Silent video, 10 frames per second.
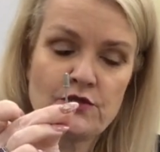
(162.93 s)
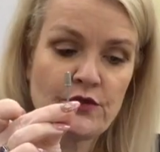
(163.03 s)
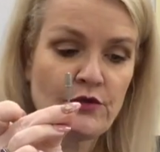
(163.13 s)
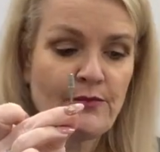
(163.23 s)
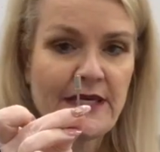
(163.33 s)

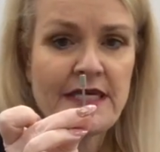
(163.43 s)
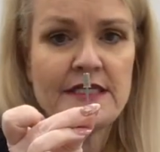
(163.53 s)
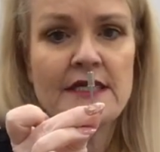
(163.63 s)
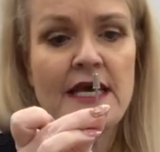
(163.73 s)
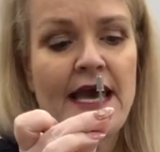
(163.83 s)
drill
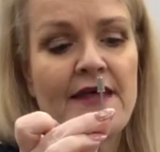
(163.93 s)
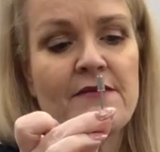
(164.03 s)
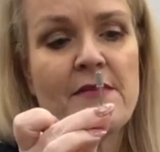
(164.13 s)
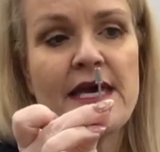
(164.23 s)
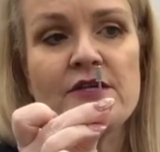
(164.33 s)
bit, and
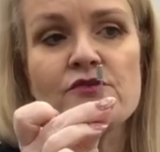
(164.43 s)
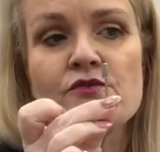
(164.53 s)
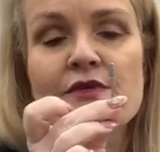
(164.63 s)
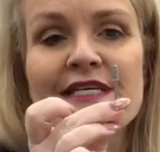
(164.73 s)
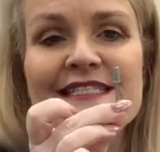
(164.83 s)
the
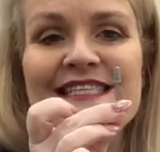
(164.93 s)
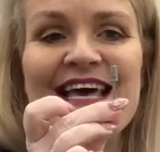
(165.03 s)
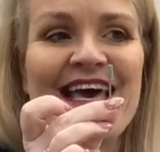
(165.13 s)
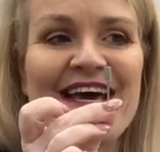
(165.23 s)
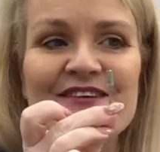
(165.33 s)
mandrel is the
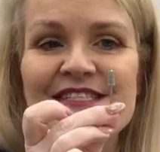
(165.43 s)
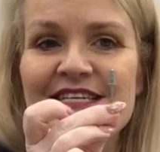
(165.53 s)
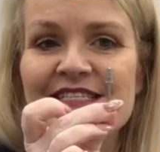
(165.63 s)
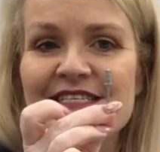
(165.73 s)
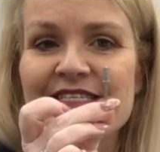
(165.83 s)

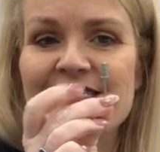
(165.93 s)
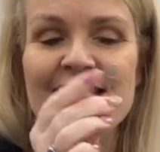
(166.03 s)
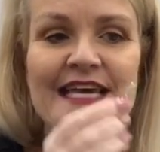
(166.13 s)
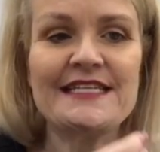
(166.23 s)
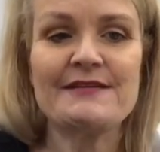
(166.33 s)
housing to the
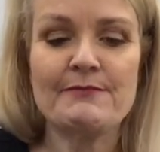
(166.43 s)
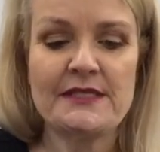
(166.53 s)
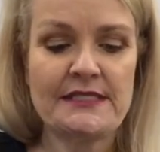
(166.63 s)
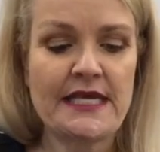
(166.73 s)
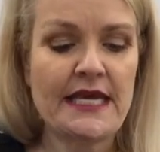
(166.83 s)

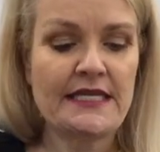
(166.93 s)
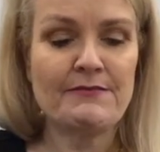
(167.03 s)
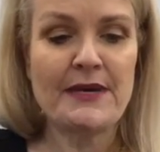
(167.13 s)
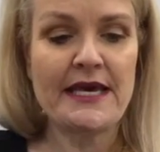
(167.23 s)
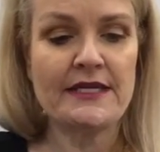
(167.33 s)

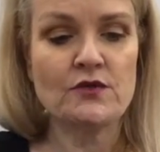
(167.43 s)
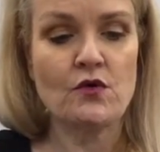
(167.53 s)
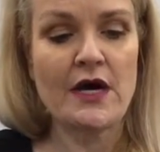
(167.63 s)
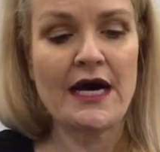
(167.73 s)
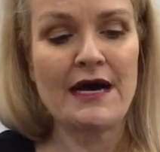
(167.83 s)
sanding band
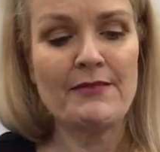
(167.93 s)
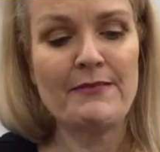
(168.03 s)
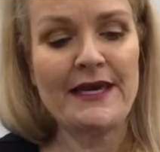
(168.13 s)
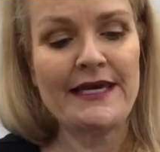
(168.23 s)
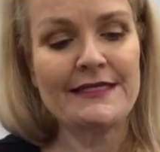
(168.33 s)
or arbor
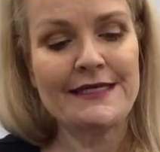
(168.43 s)
band.